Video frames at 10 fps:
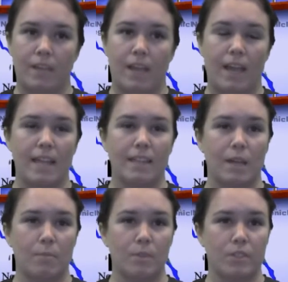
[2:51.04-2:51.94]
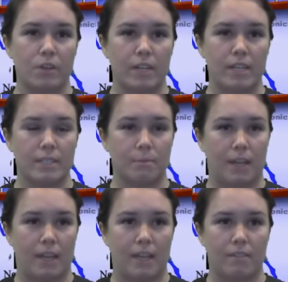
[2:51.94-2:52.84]
I had the opportunity to
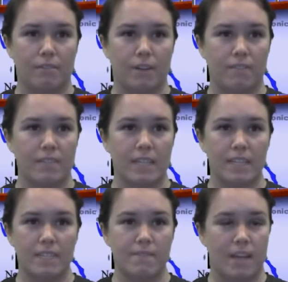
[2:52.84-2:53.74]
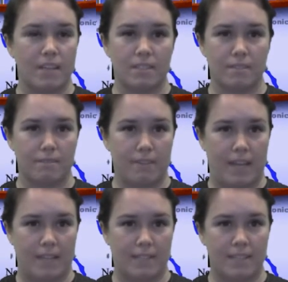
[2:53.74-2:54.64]
play in front of tens of thousands of
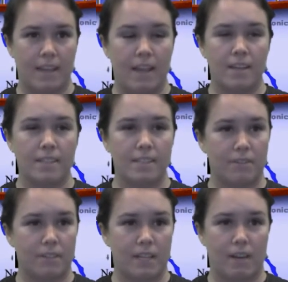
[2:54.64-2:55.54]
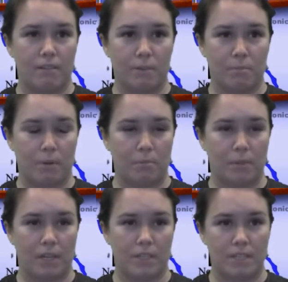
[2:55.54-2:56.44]
fans, said retired football
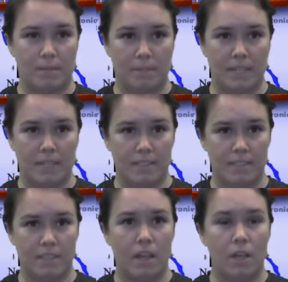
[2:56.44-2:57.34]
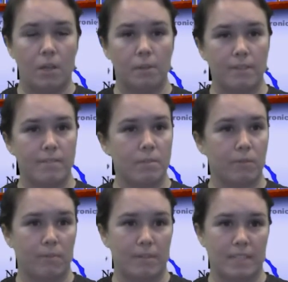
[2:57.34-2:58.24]
player Jim Kitts, who lives in
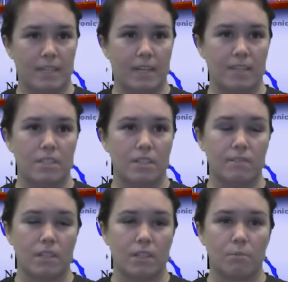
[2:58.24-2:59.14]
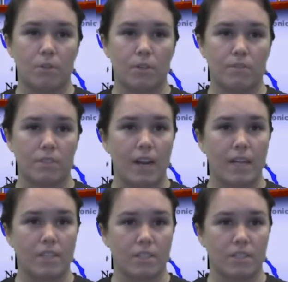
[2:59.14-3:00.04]
Wilmington and serves on the board of
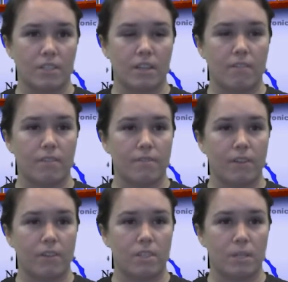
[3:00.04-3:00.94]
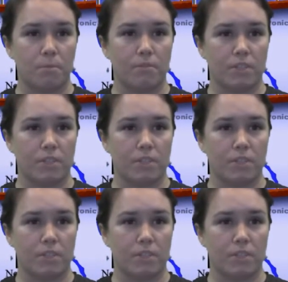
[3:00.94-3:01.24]
directors of the Fellowship of